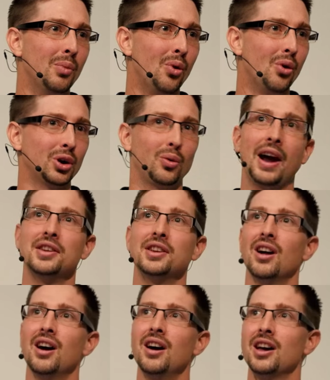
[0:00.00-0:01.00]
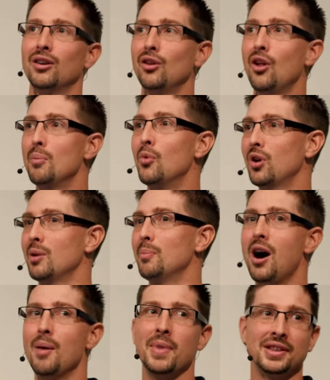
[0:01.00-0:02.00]
more granular and a lot more
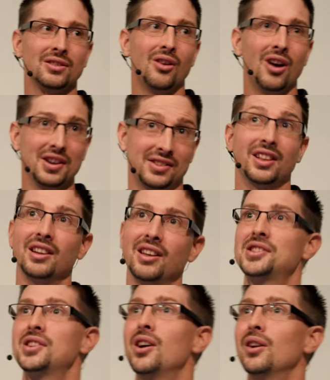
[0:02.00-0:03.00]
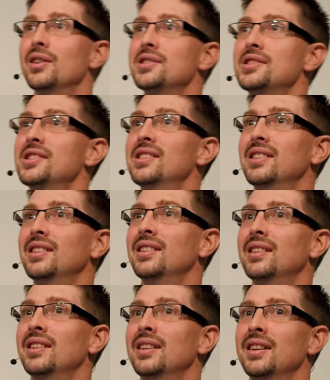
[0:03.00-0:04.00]
compartmentalized than the Linux kernel is.
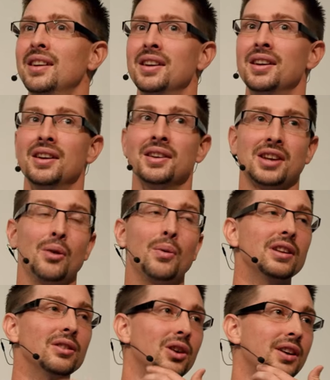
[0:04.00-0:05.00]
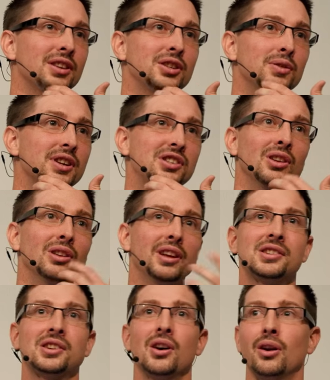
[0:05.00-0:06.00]
So when you look at the traditional
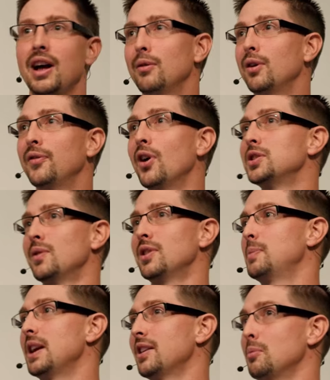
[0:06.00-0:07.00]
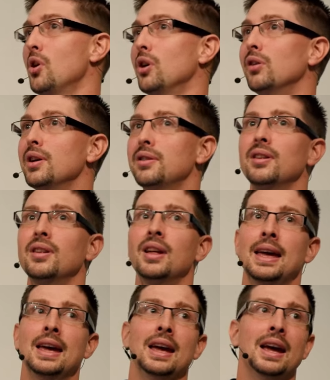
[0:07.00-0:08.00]
Linux kernel, they refer to it as being a monolith.
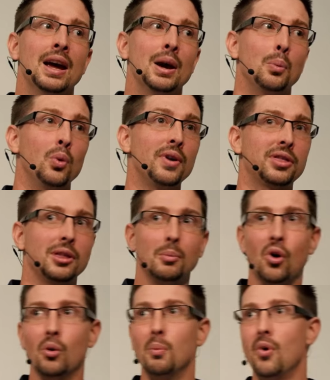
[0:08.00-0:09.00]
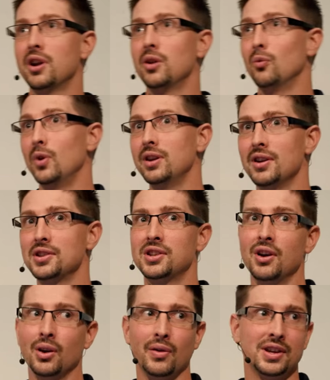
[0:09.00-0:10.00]
With the more modern Windows
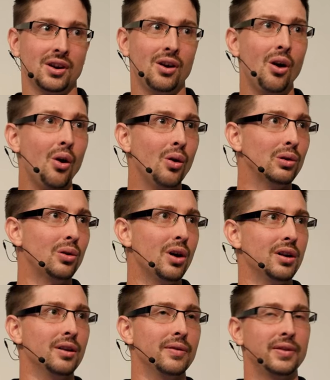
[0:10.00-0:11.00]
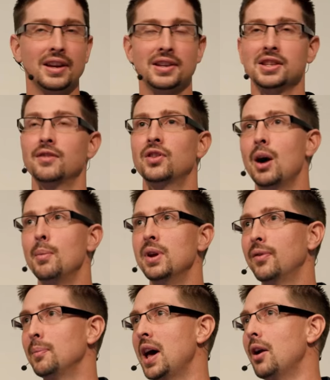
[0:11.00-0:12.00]
kernel, there's a whole lot of things that have come in
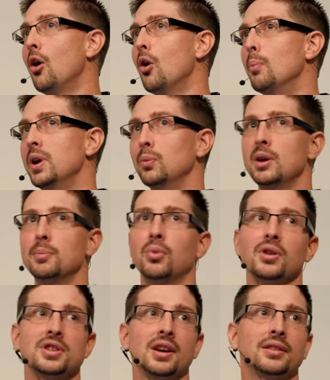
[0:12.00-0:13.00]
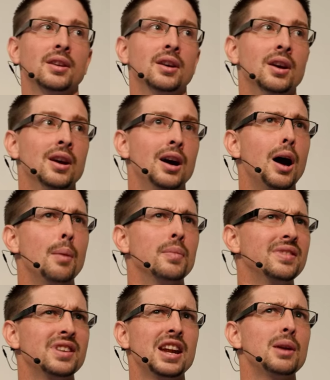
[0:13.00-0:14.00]
from that whole MinWin project.
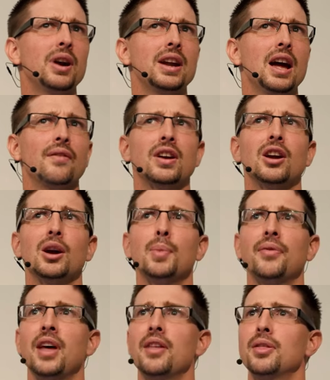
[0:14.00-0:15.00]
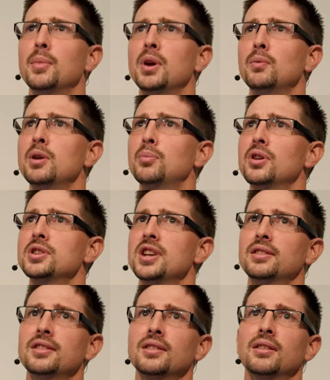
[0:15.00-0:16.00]
Did anybody ever hear about that, the MinWin
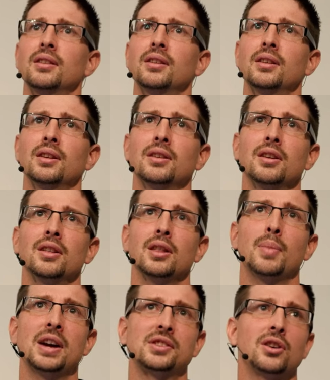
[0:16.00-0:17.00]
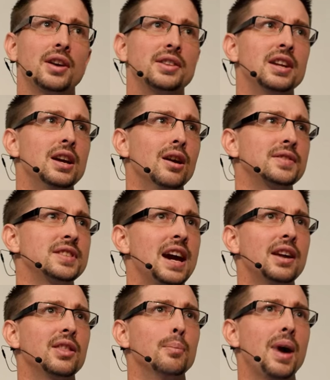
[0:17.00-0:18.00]
project? The basic idea of
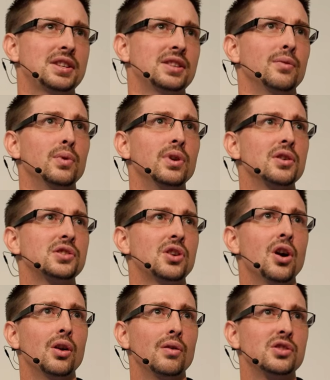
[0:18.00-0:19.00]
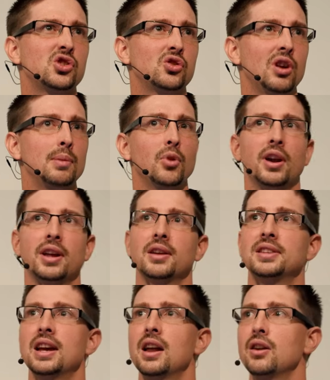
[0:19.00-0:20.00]
taking the massive Windows kernel and streamlining it
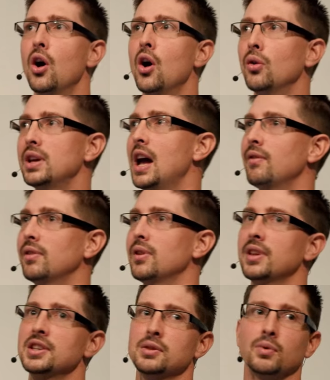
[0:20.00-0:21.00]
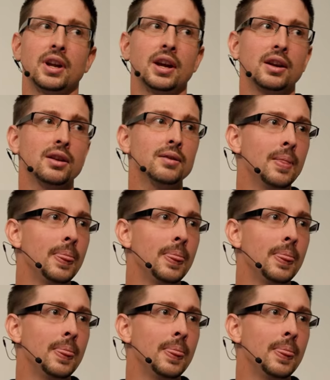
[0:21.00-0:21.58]
down and only having the things that were needed.